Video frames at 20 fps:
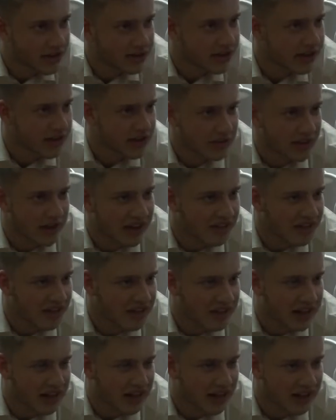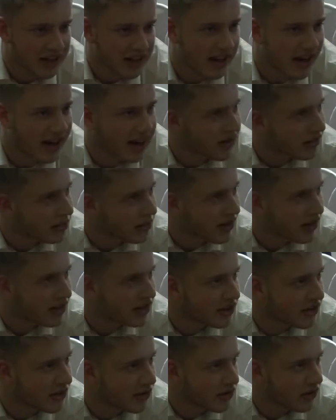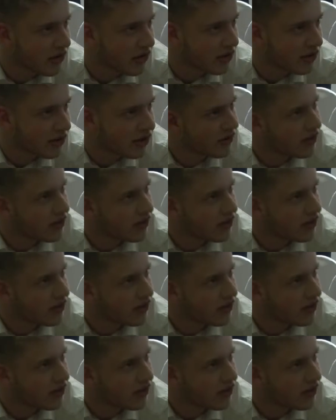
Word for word: which is basically like an aspirational song